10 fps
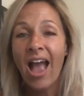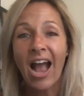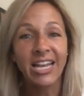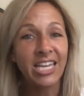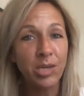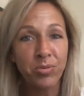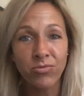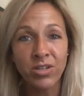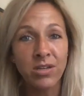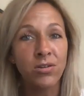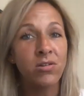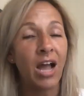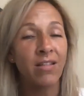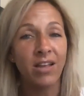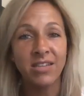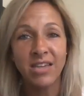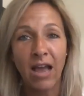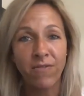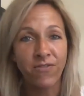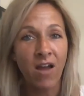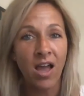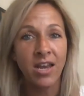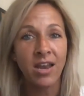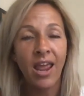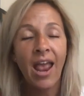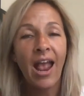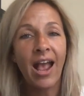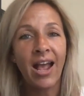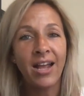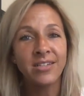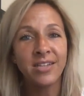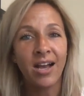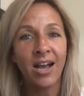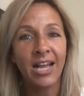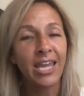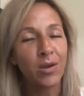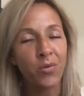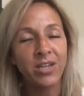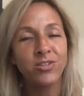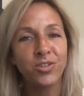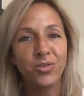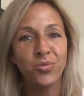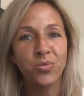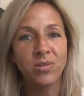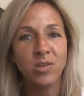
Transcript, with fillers: I keep it real. I like to have fun, and uh, I can't wait to